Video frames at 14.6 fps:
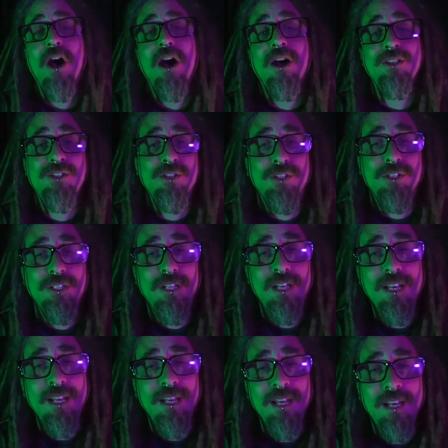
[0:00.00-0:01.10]
Hostel
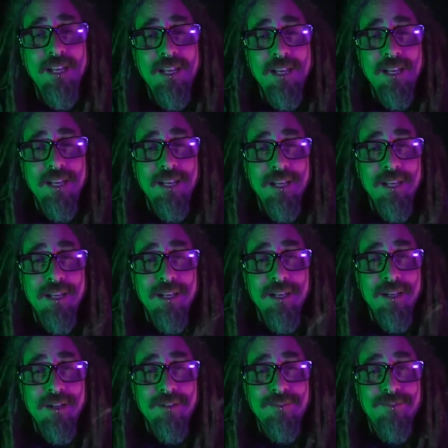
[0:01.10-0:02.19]

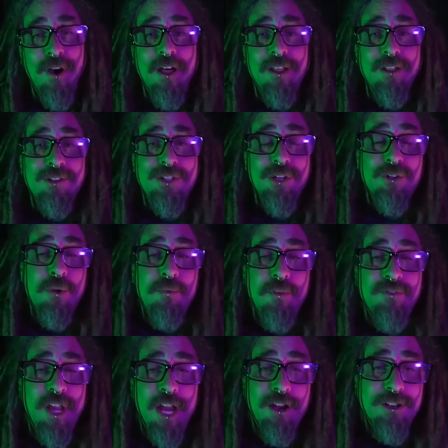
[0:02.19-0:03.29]
follows a group
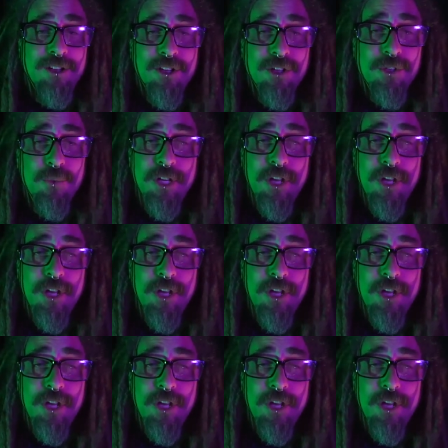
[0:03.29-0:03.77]
of characters